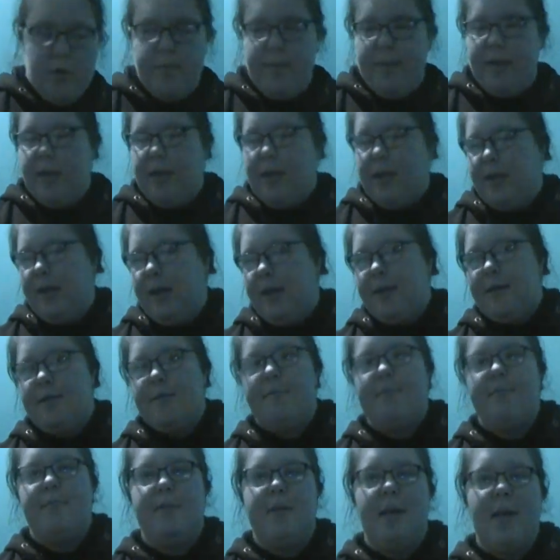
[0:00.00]
I dropped my
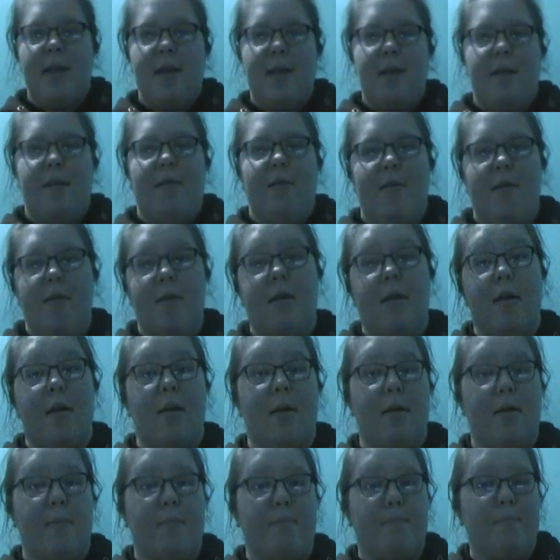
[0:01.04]
nightlight. Yay.
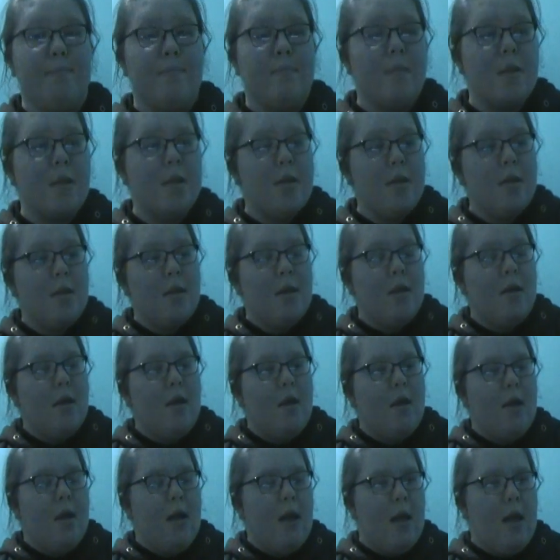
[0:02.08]
And
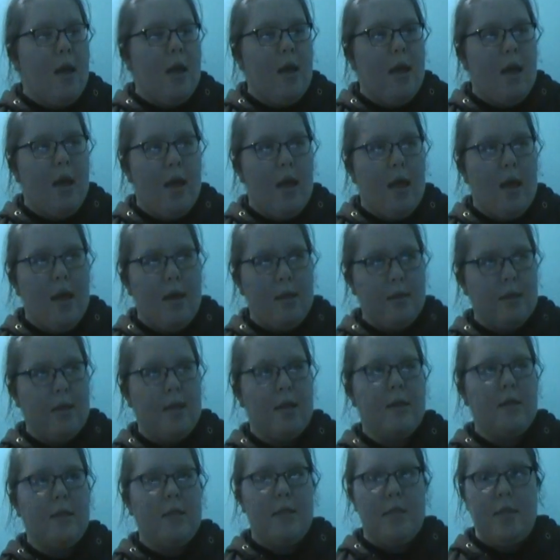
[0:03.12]

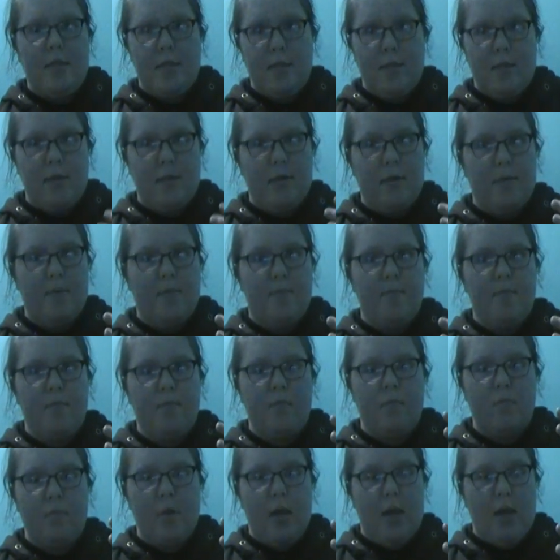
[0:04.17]
then he
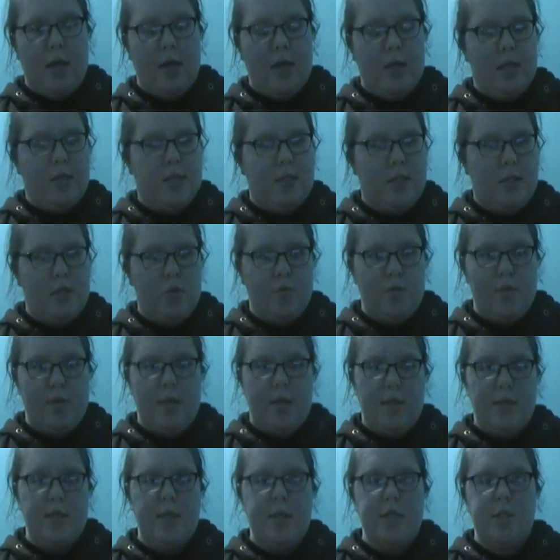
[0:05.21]
has these
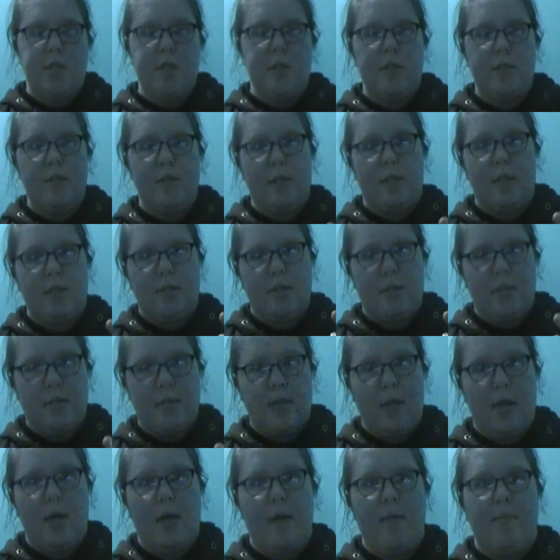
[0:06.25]
realizations. He has
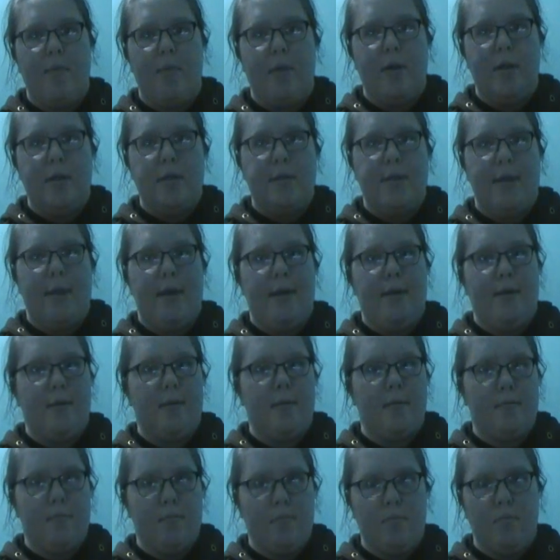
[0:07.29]
this time when he's
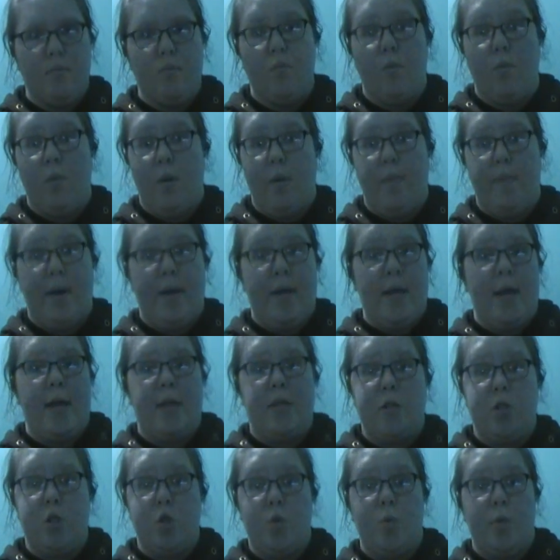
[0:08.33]
like, what my
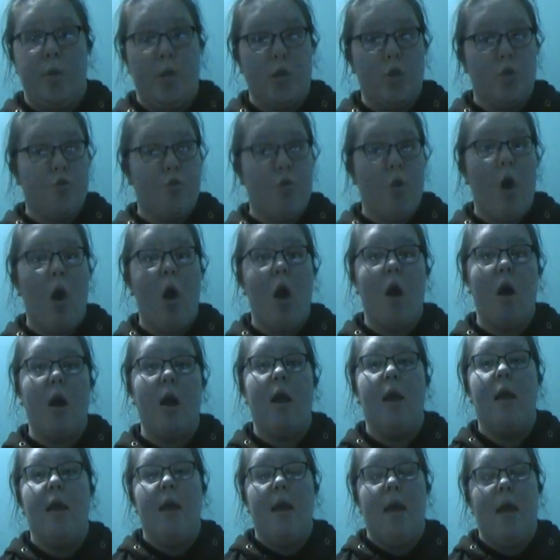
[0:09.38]
dad is doing is
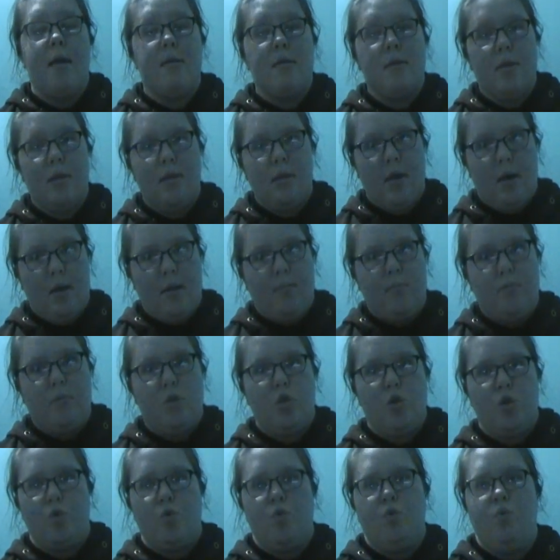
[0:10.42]
wrong, and then he
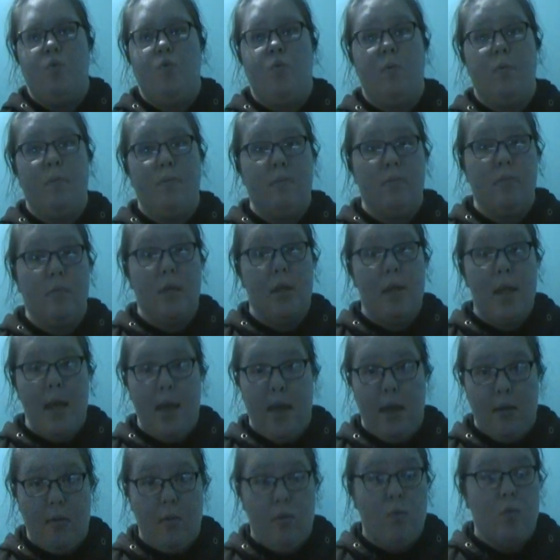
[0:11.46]
comes to the
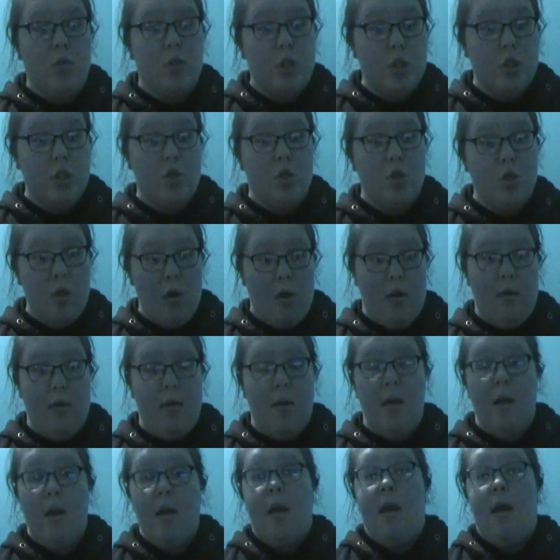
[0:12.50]
light, which is good.